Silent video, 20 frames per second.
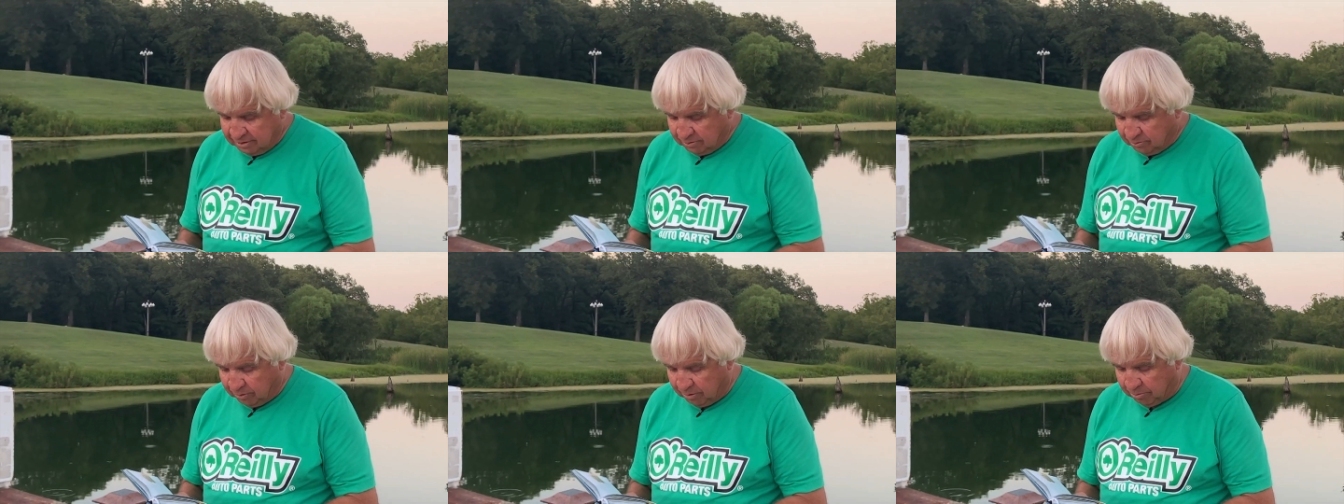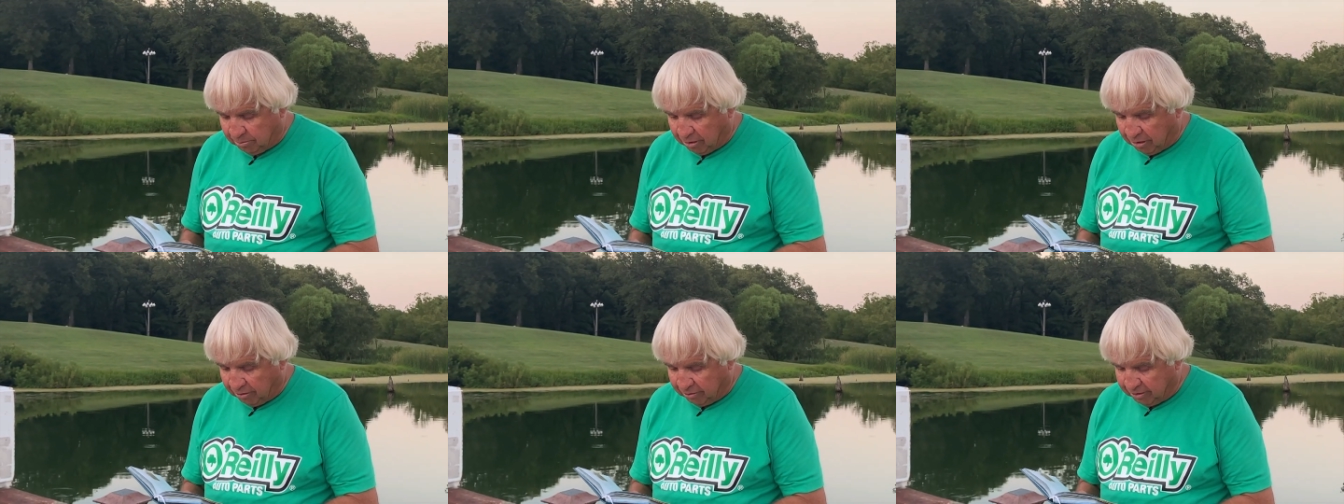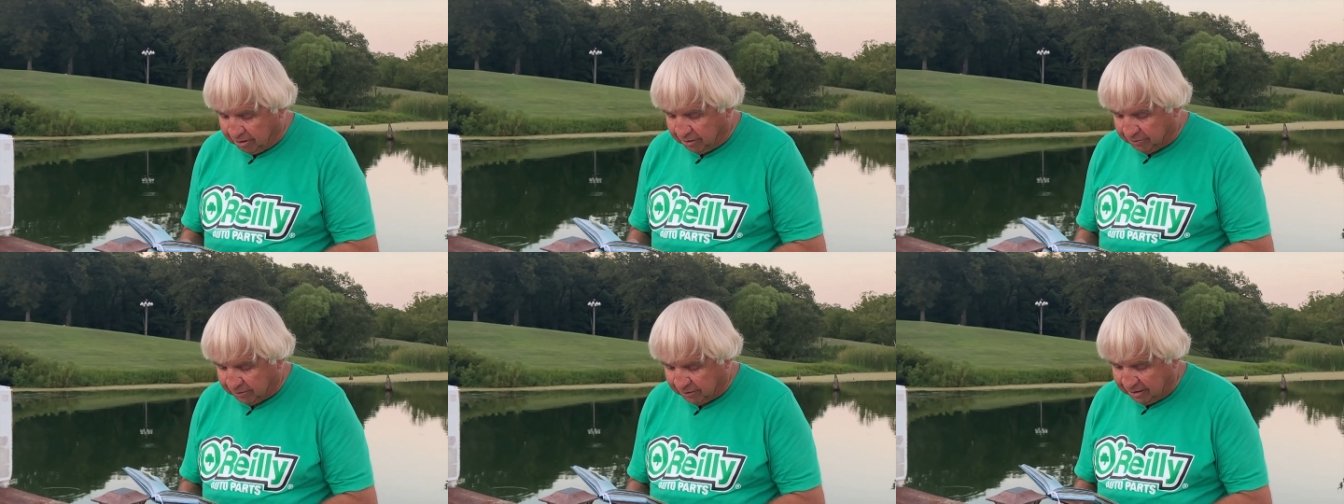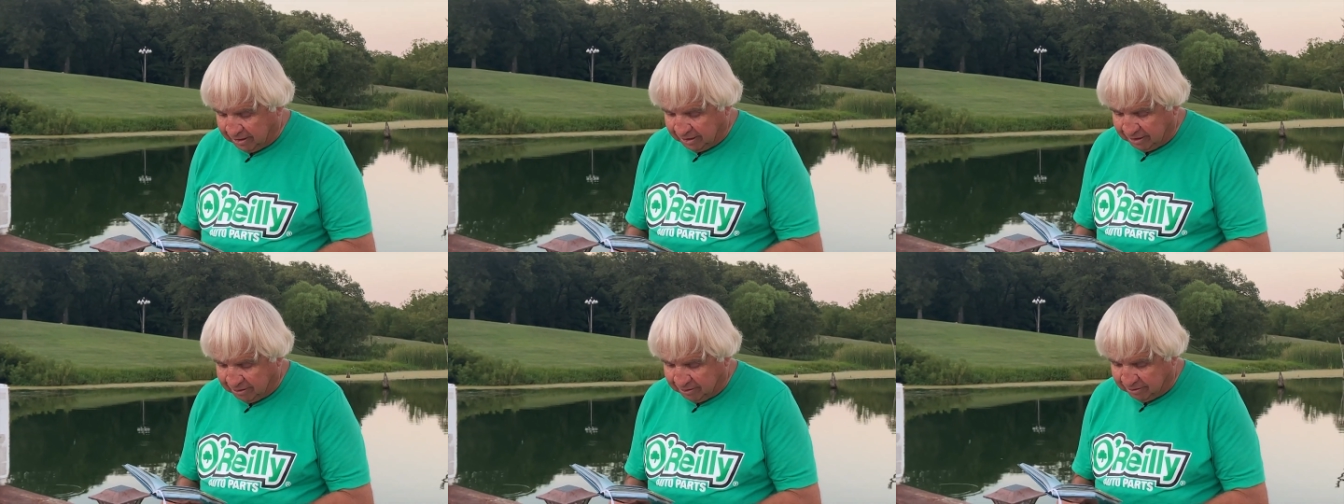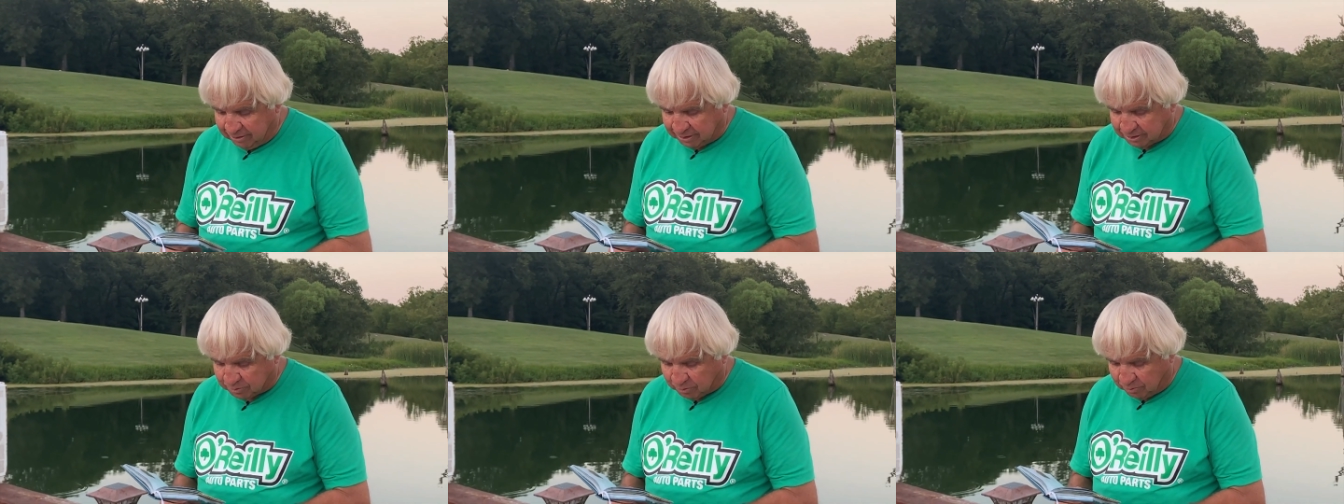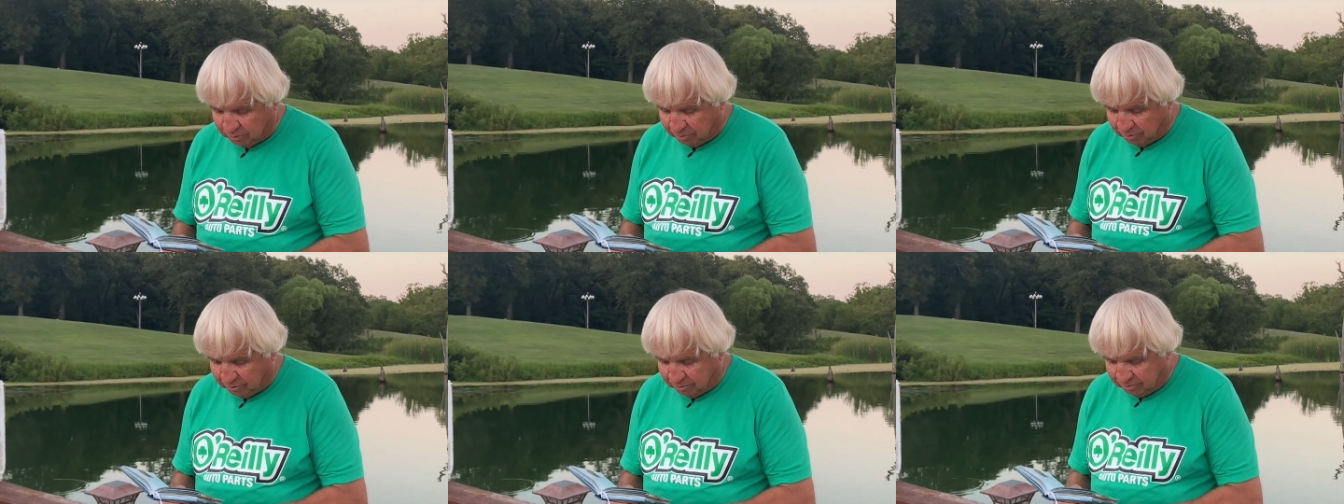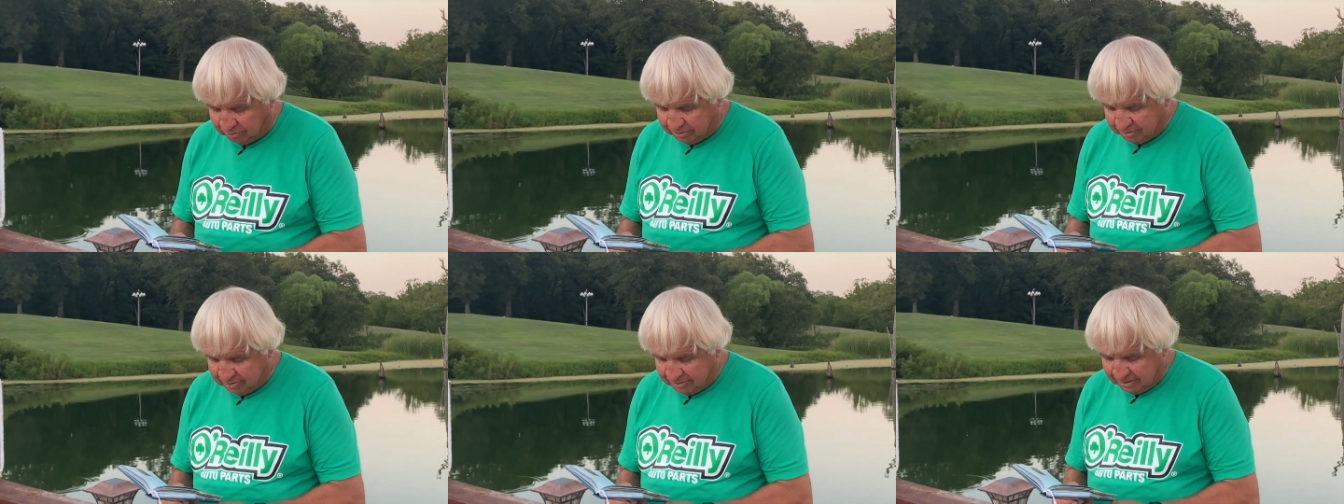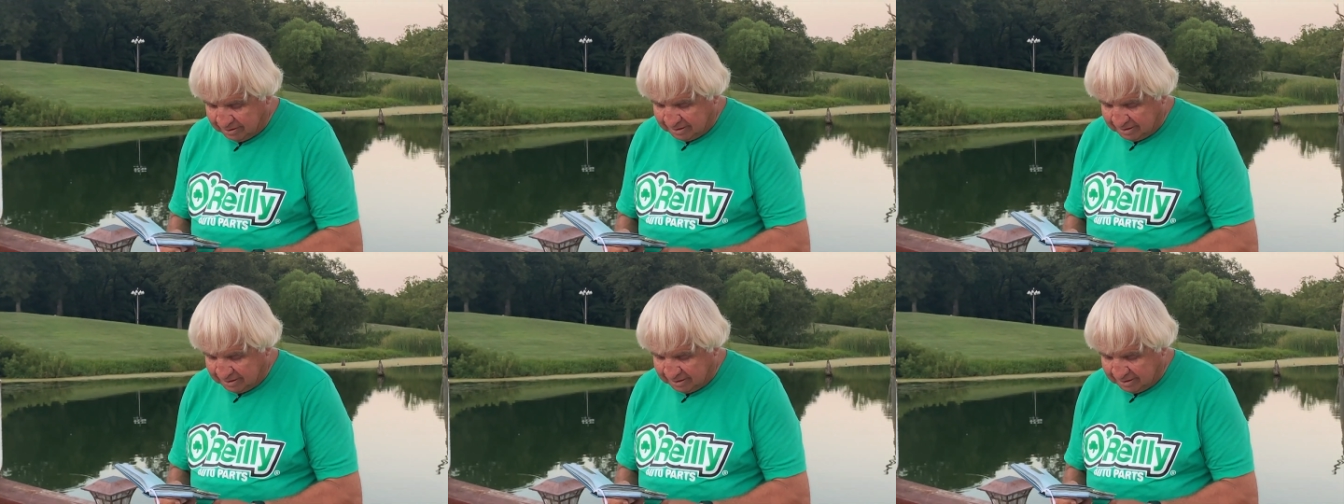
We brought nothing into this world.